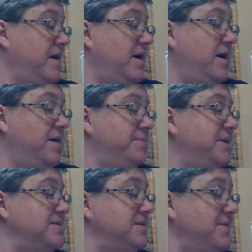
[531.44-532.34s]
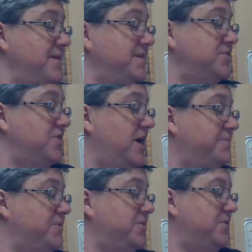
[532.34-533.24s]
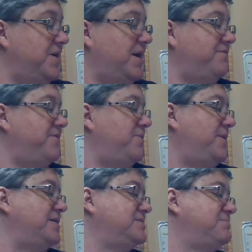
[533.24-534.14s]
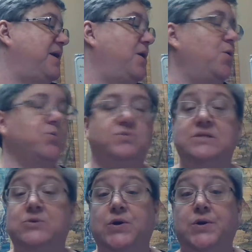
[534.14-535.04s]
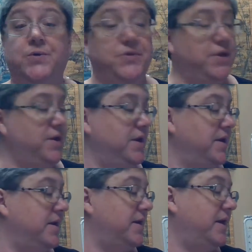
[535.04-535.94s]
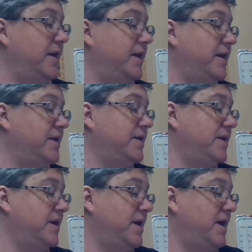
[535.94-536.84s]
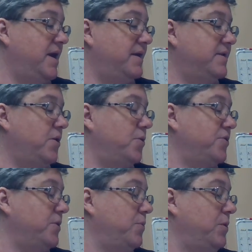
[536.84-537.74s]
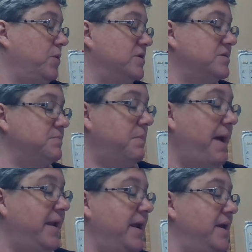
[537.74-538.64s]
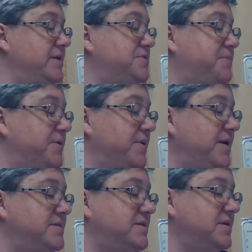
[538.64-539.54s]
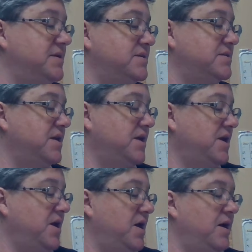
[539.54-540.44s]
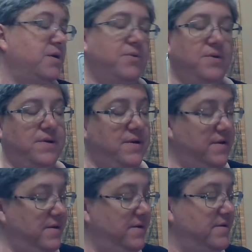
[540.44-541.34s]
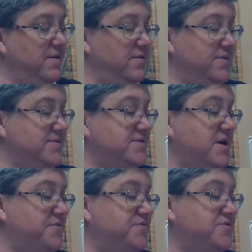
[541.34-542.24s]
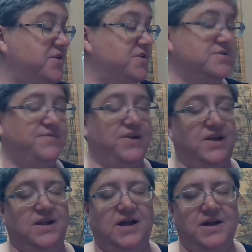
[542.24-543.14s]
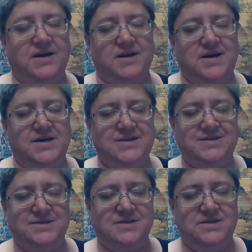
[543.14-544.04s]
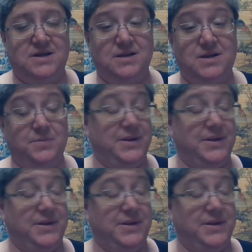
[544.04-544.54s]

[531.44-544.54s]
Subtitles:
But as I read this chapter, I found my own critical thinking kicking in, and the whole thing we want meta experiences, and all this stuff started feeling like a little bit